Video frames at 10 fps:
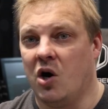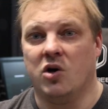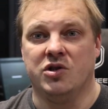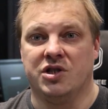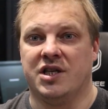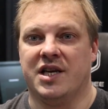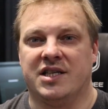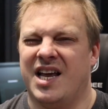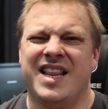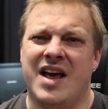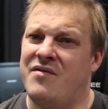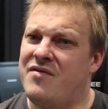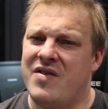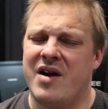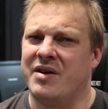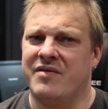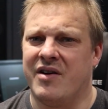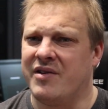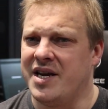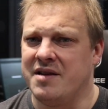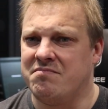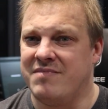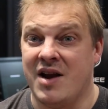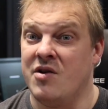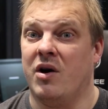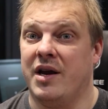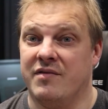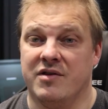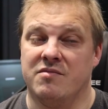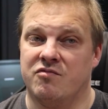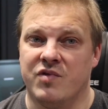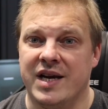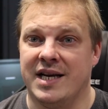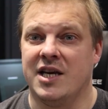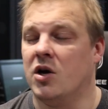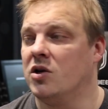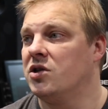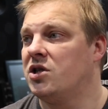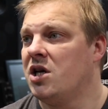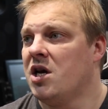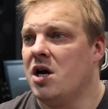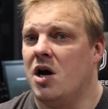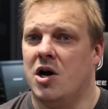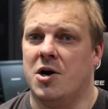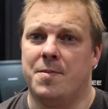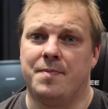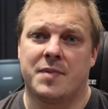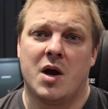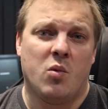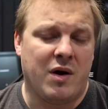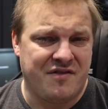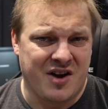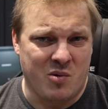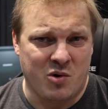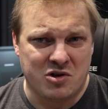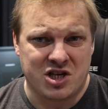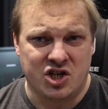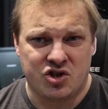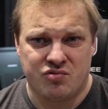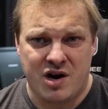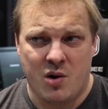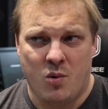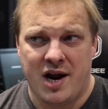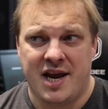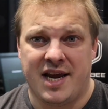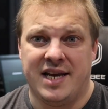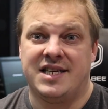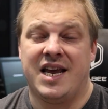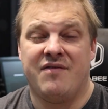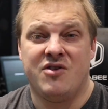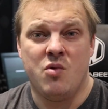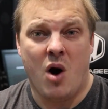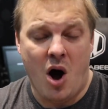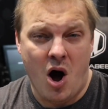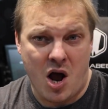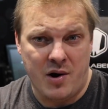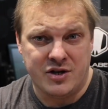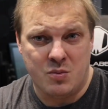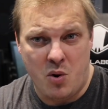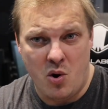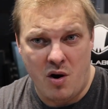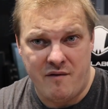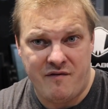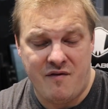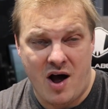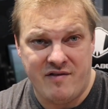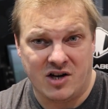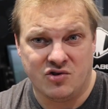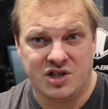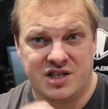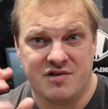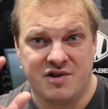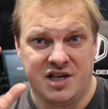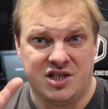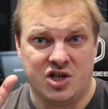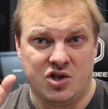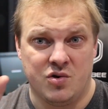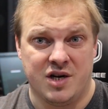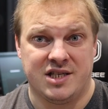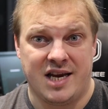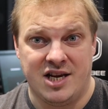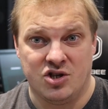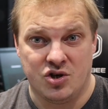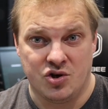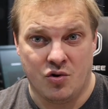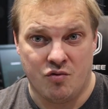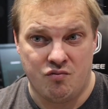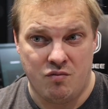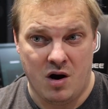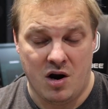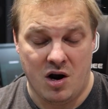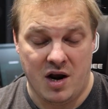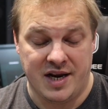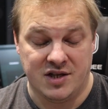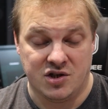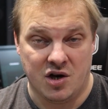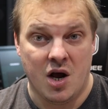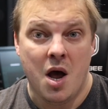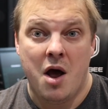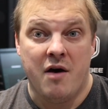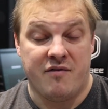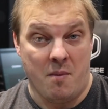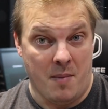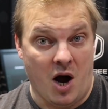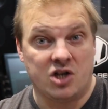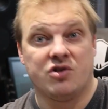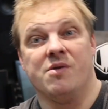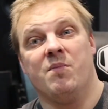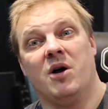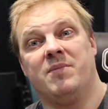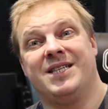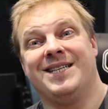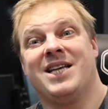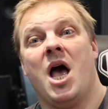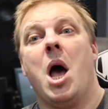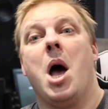cons to this, and they're they're not even really cons. One thing I will say straight away is, if you are going to put 500 series units into your for mastering purposes,